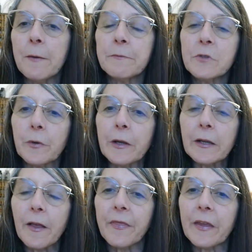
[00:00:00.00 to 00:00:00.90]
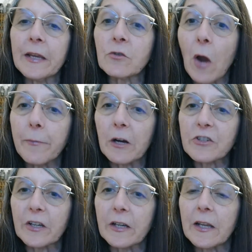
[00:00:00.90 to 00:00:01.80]
doing the dry
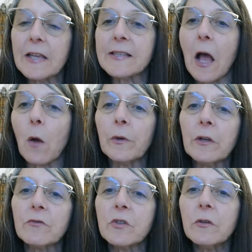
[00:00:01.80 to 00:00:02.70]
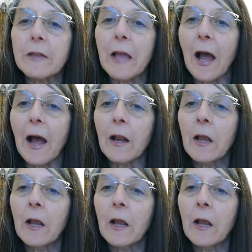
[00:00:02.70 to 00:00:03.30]
brushing is that when you do that,